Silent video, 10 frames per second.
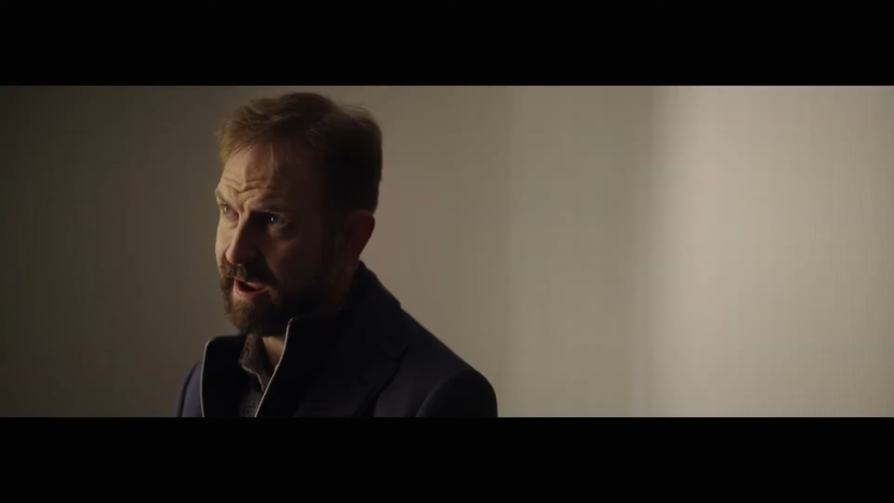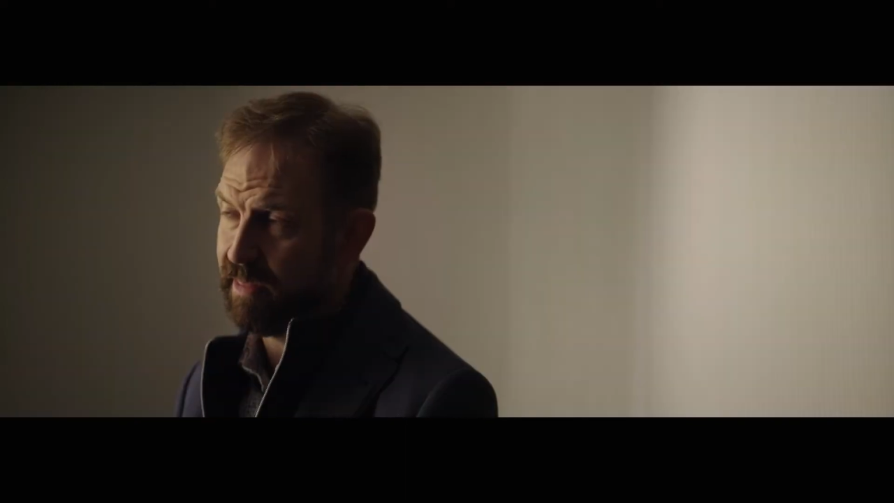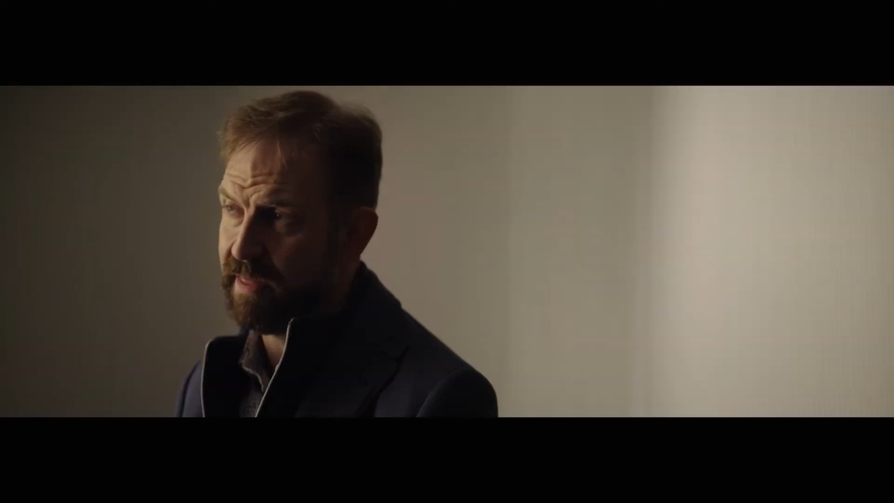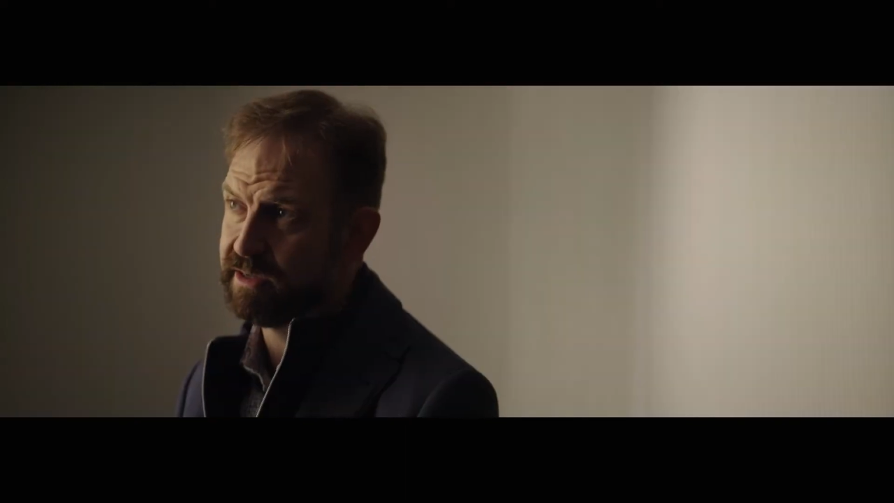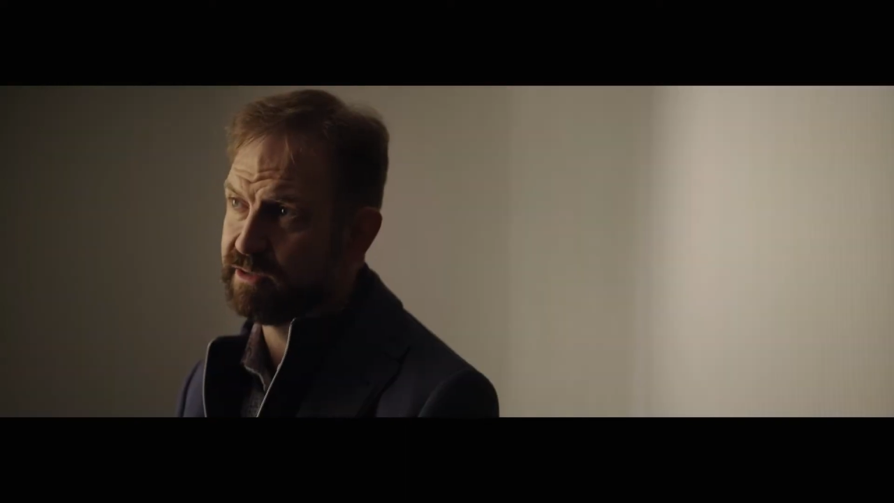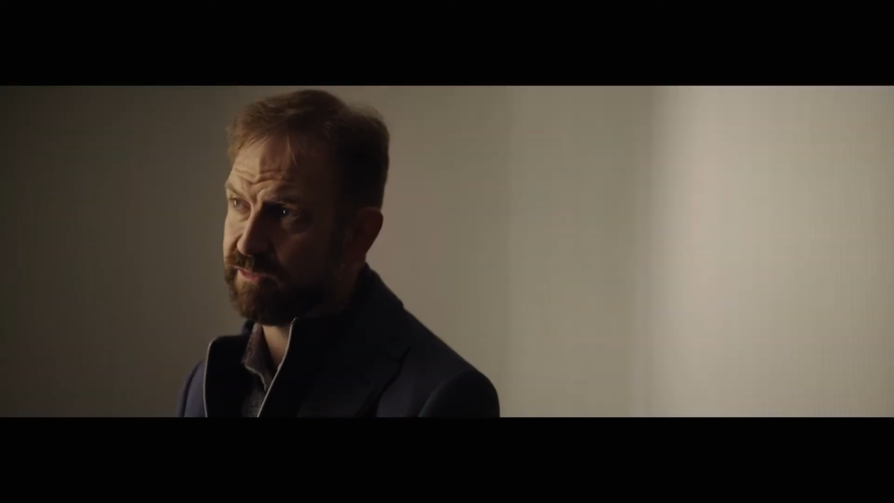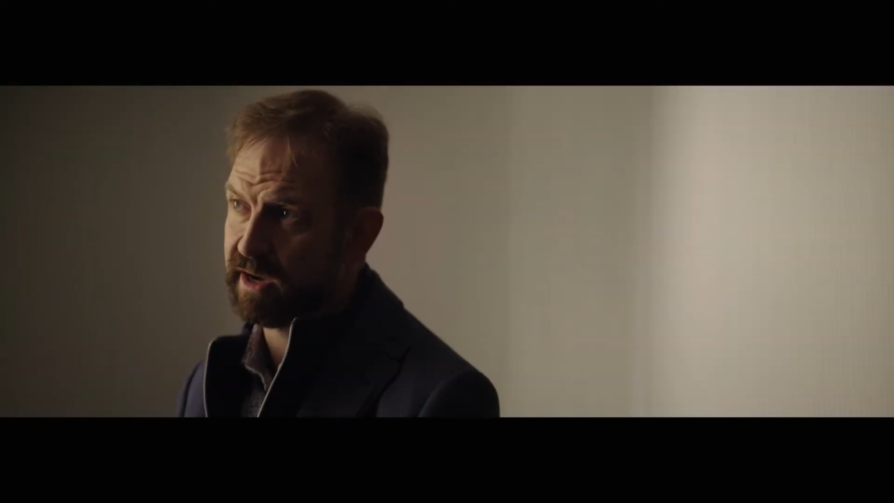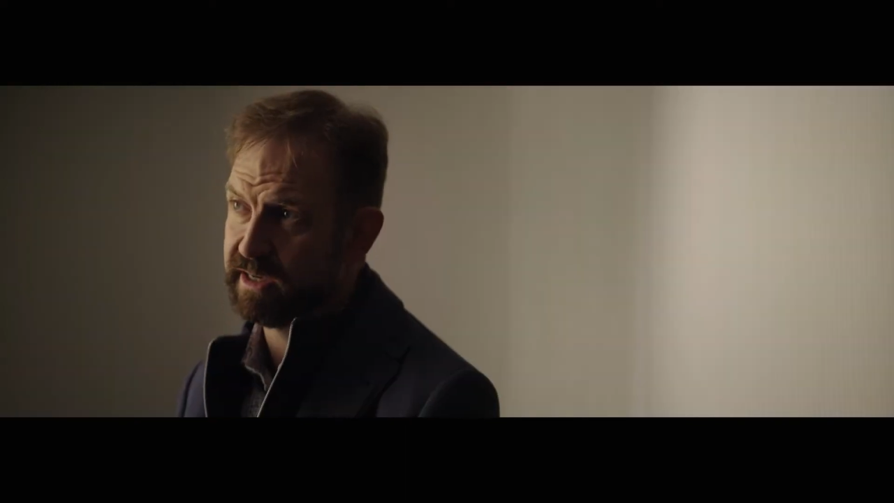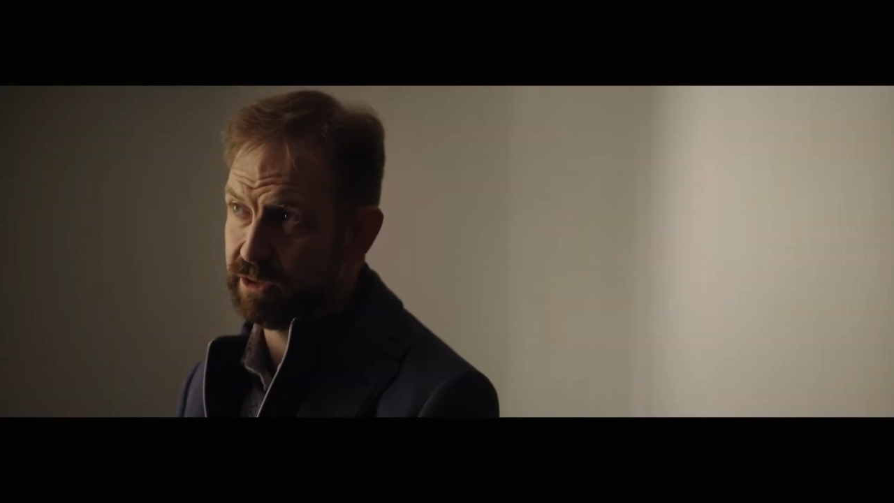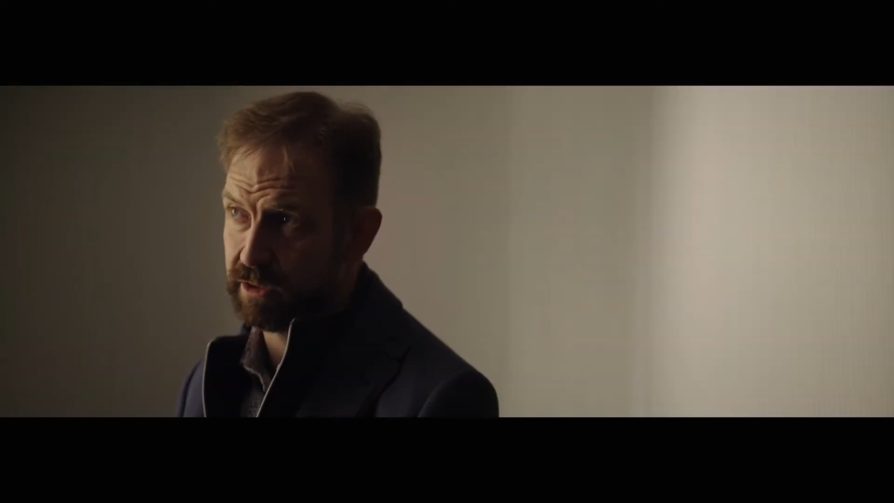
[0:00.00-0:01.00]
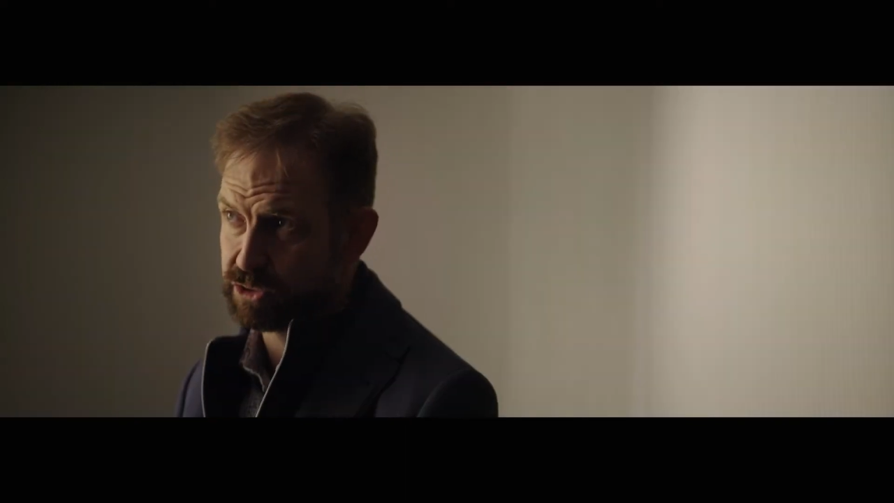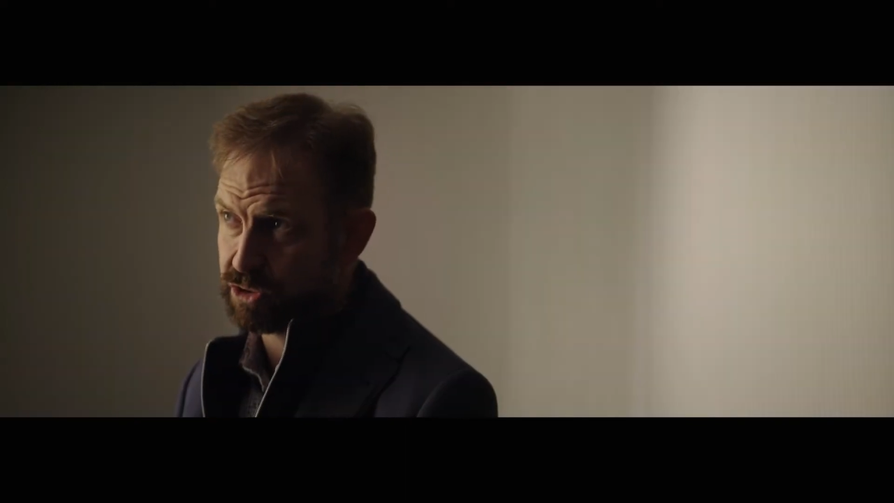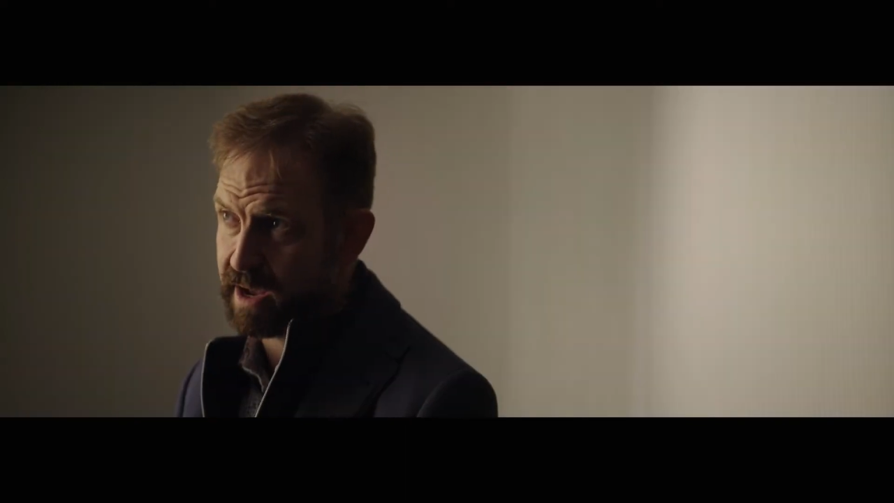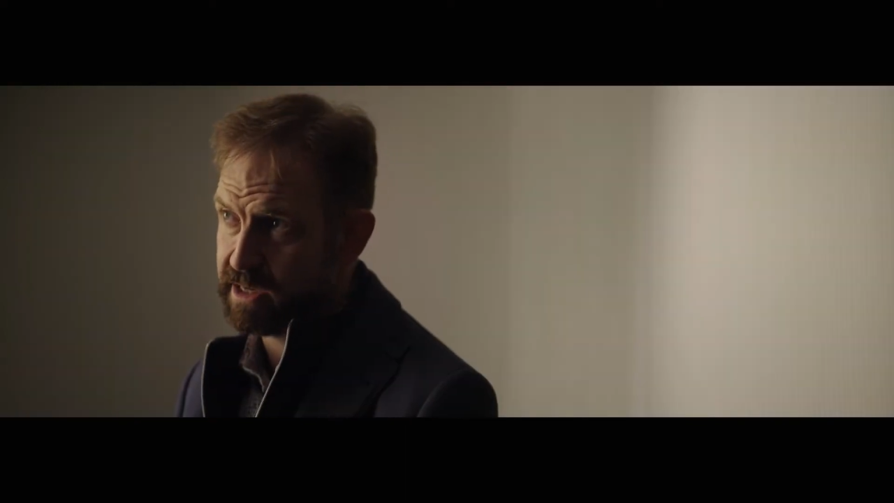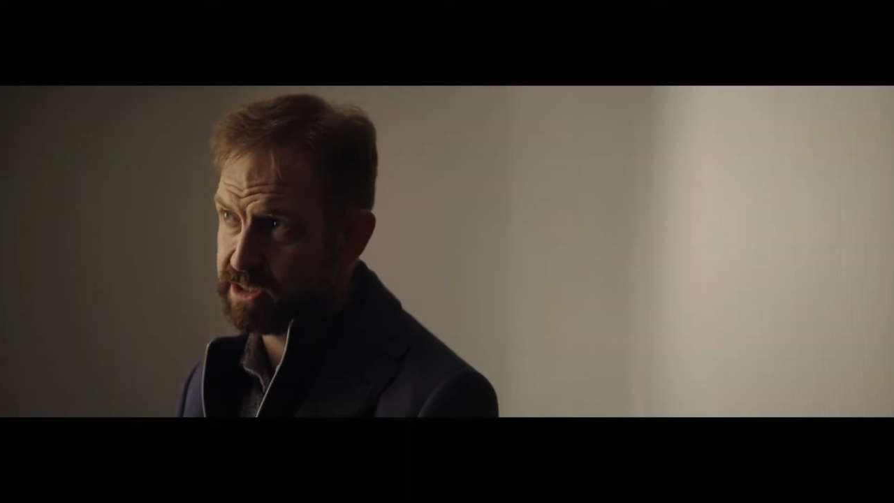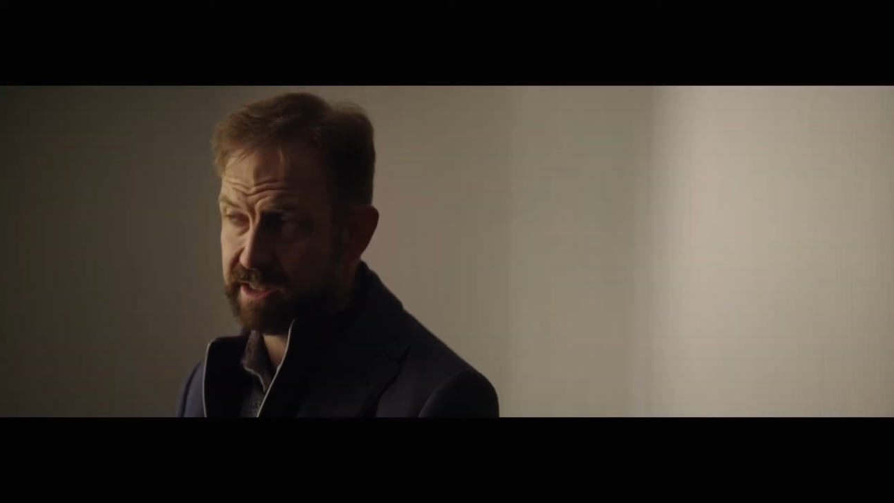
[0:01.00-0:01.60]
and then defining your own strategy